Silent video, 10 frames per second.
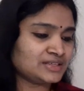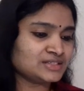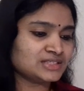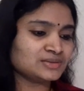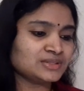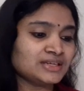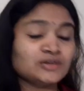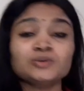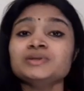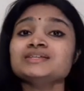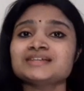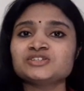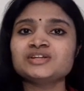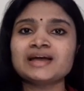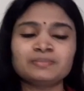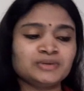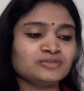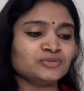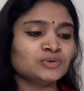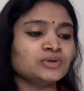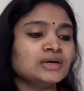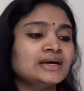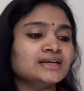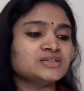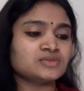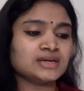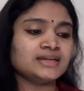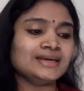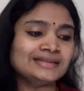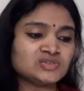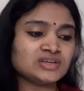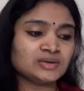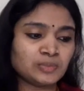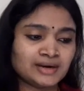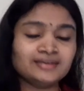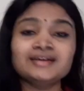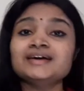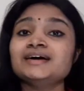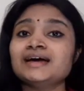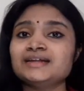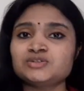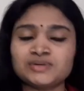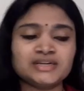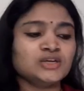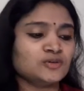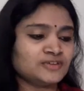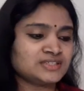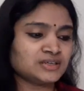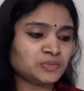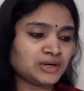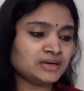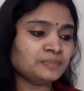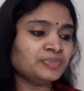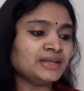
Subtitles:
So the recruitment is actually happening for trainee engineer 1, trainee officer 1.